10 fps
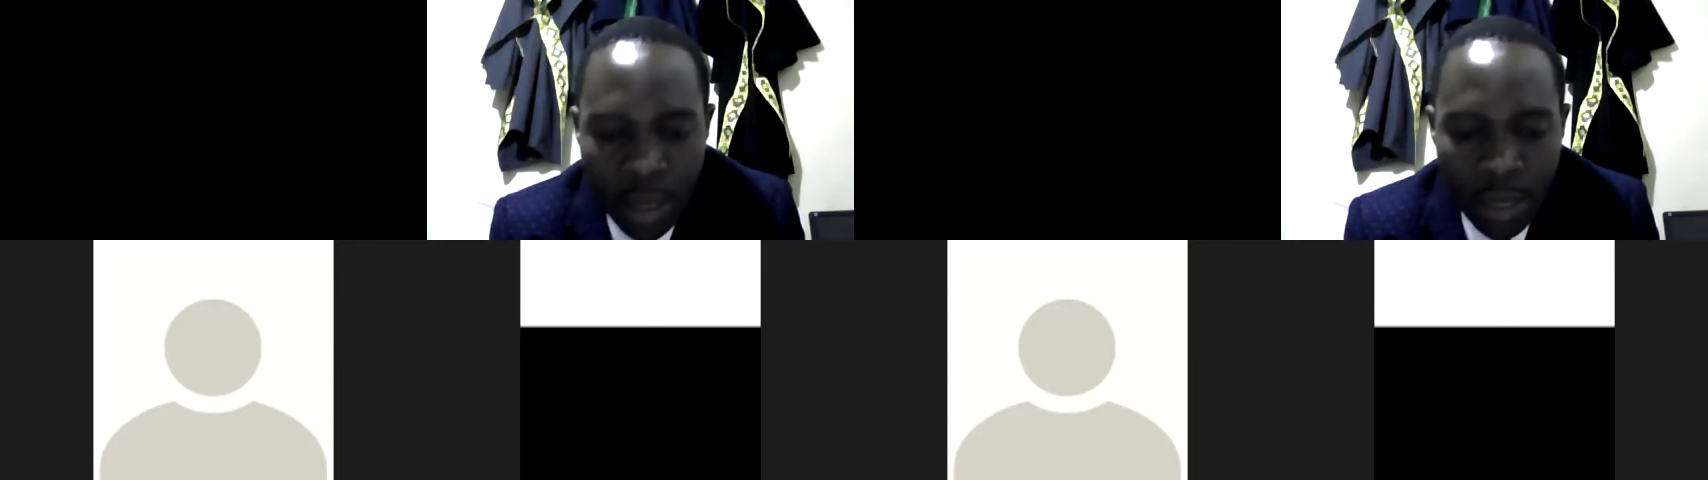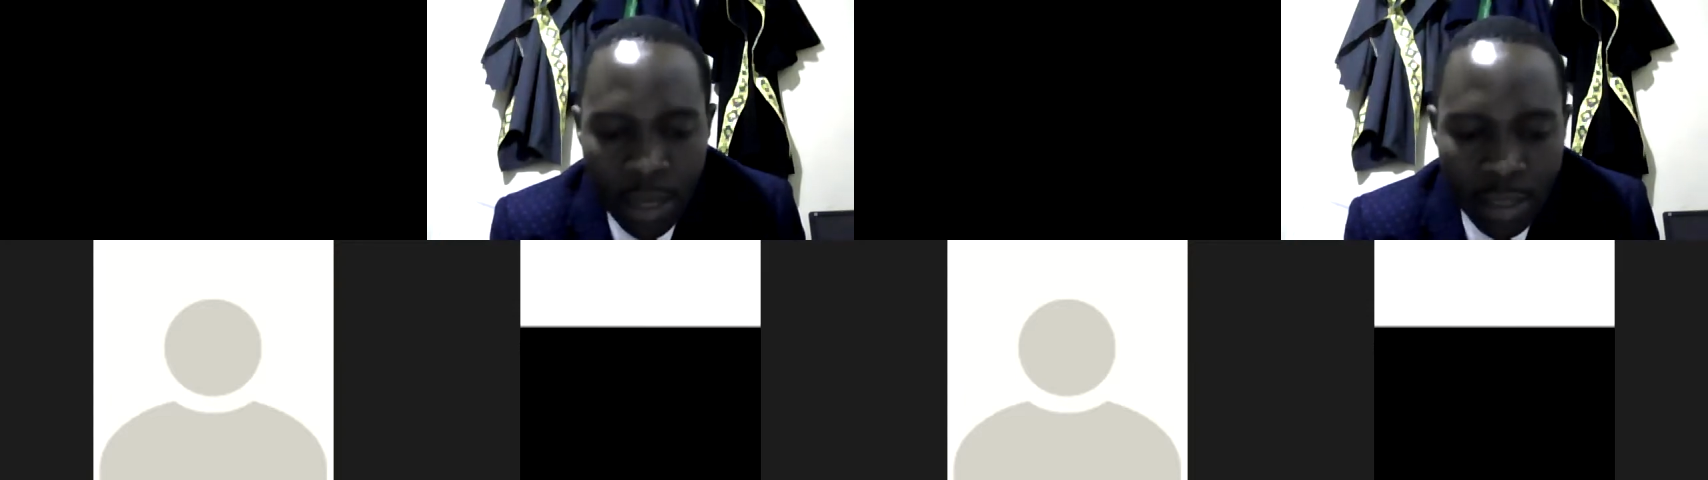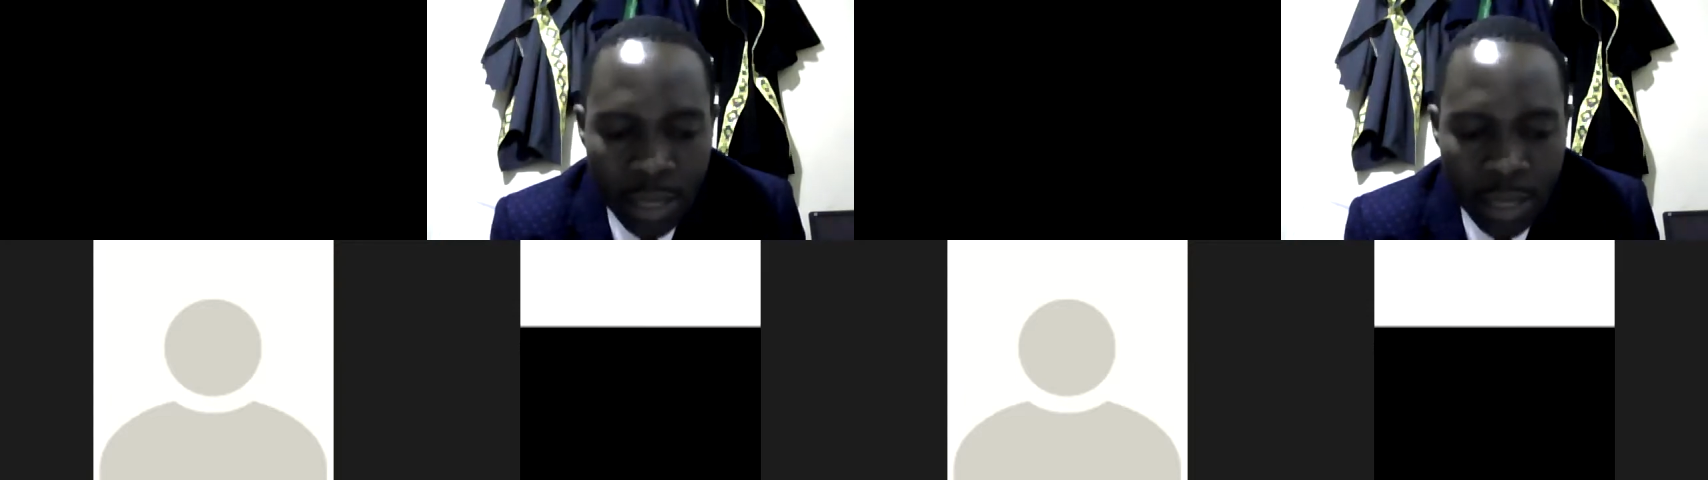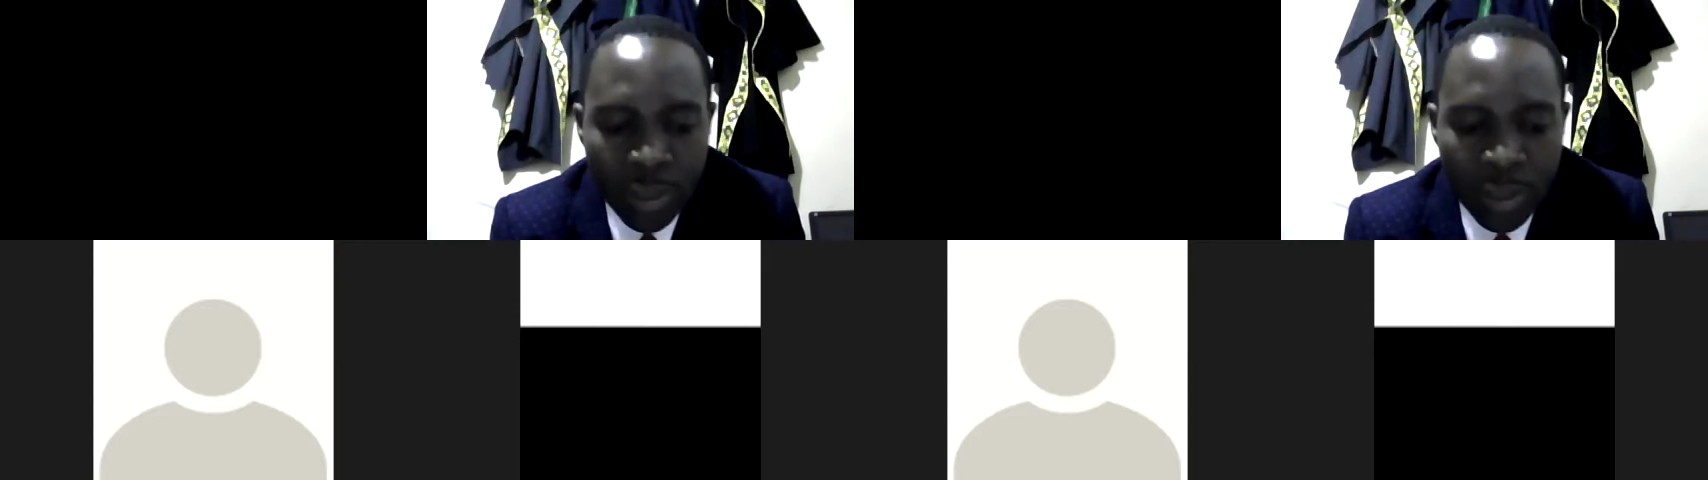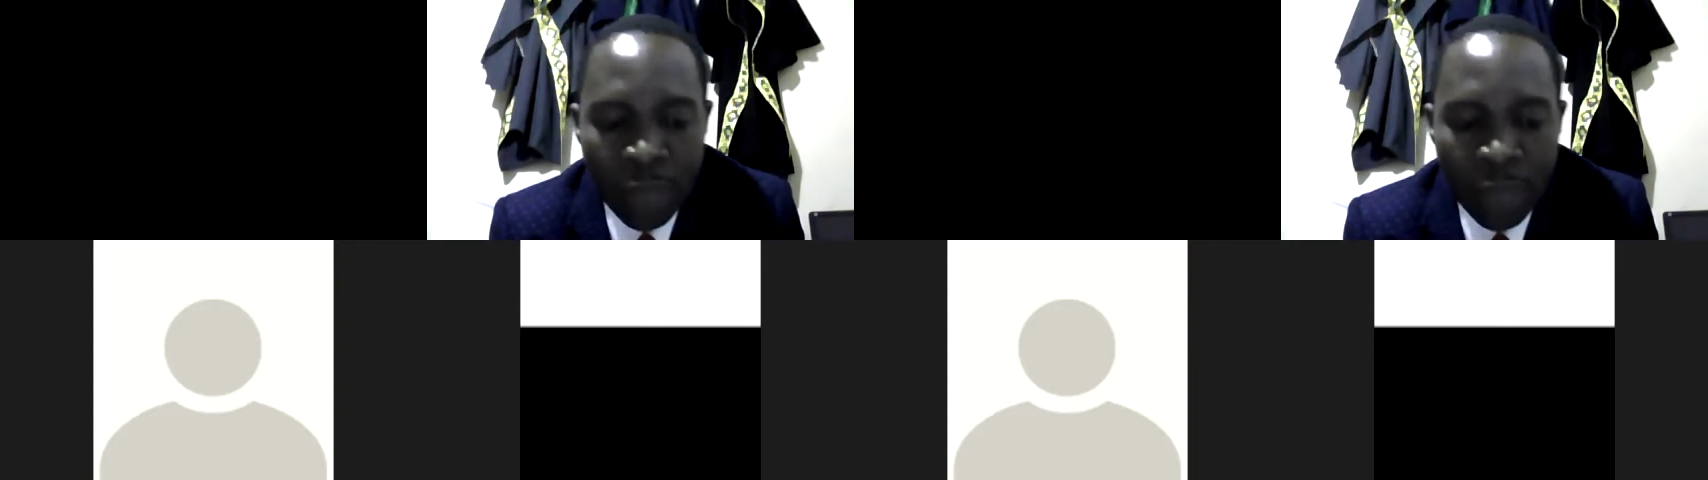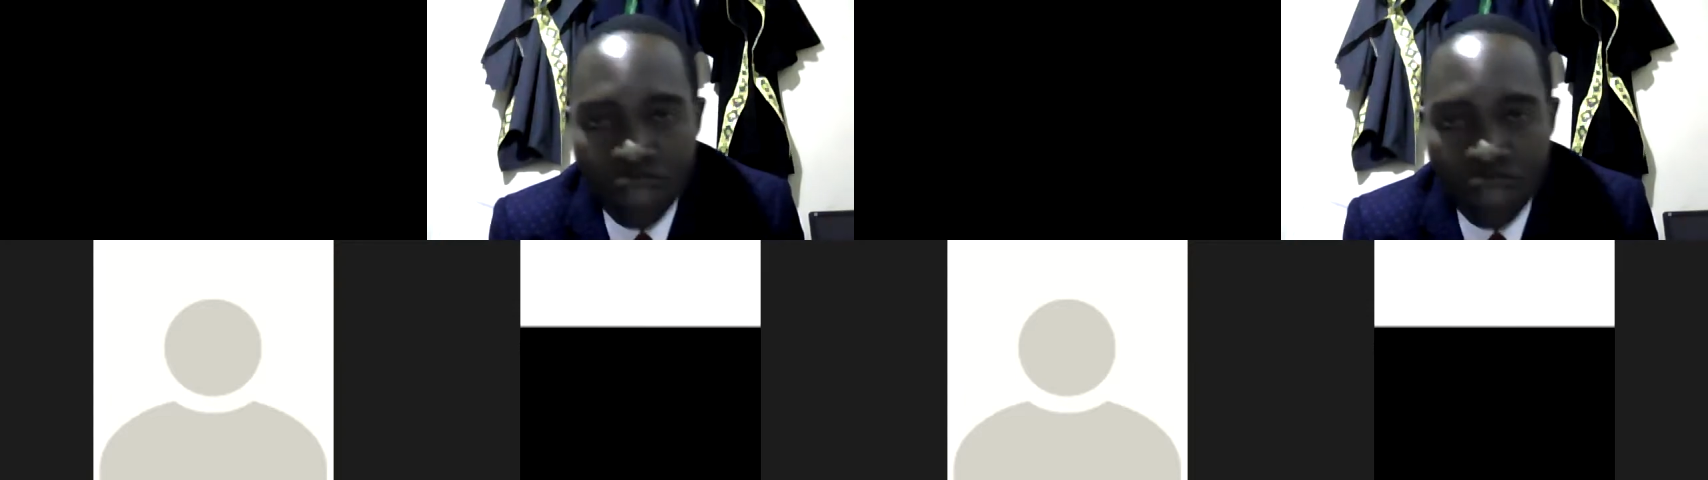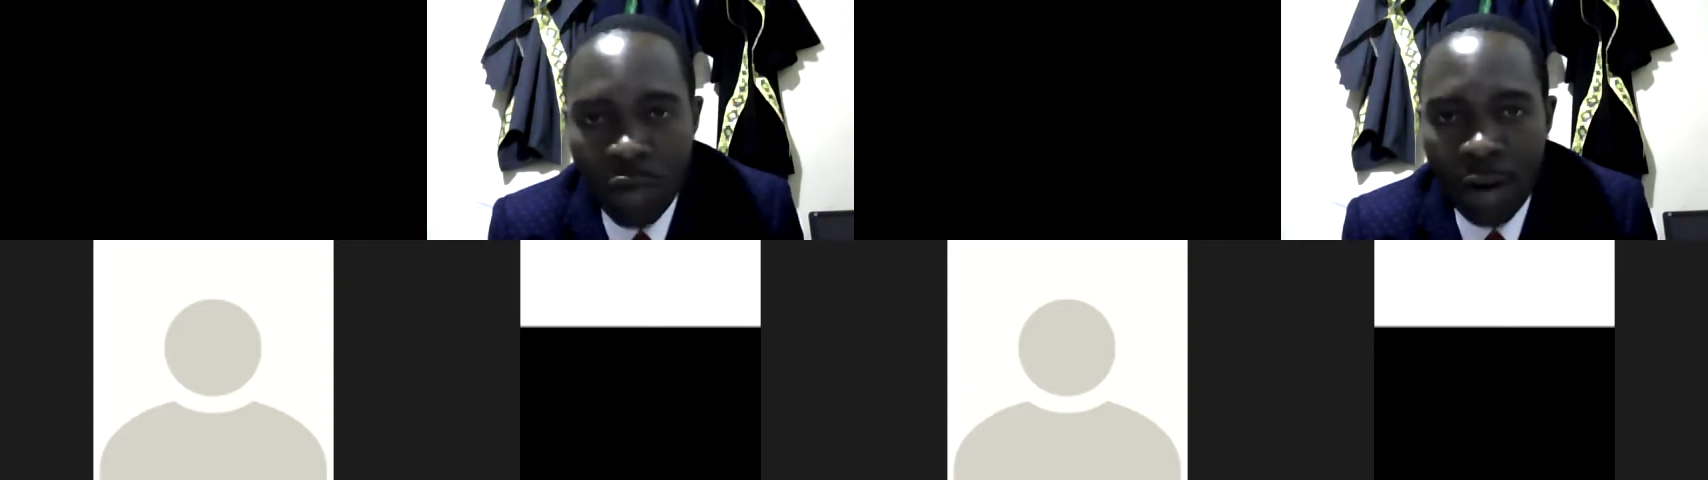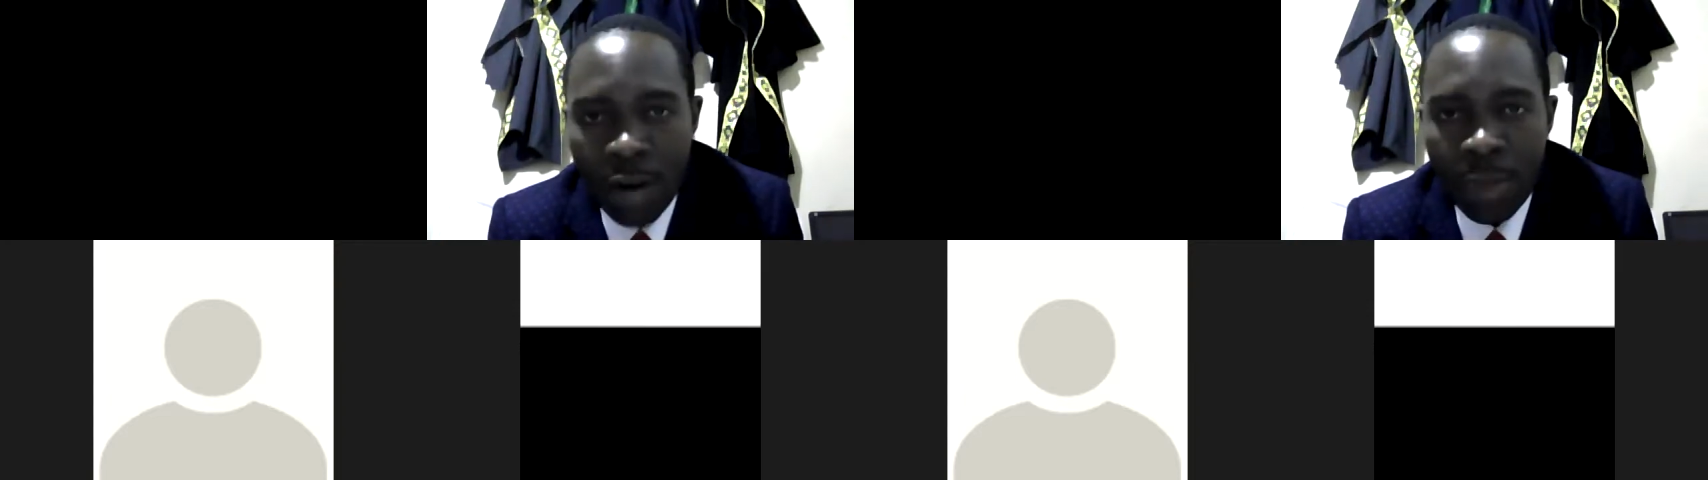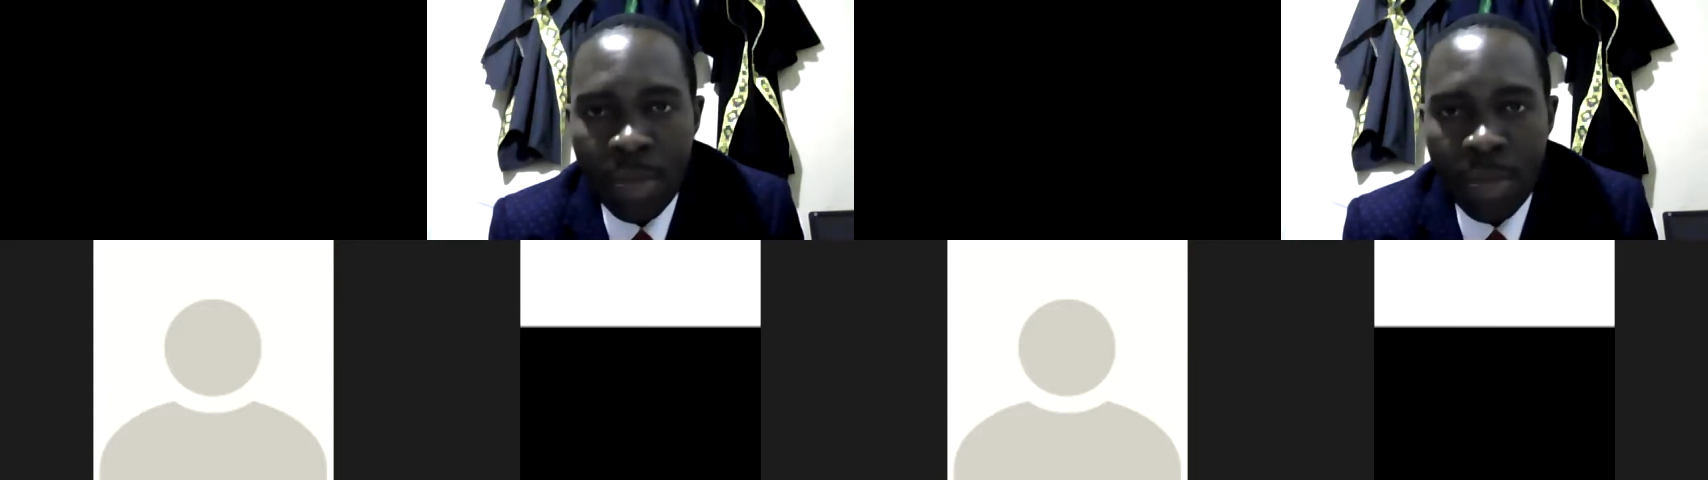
Let's start with the first one